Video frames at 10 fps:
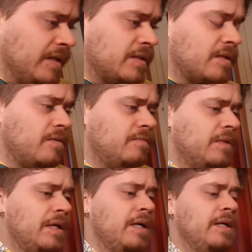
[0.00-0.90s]
So
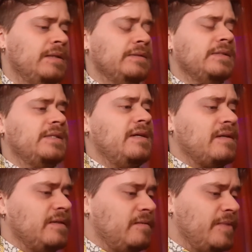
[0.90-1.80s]
let's
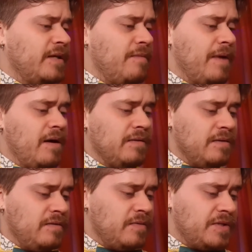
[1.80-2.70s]
talk a little bit about
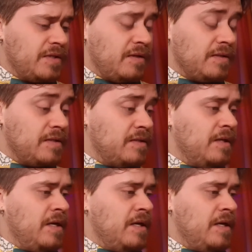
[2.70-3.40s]
the results.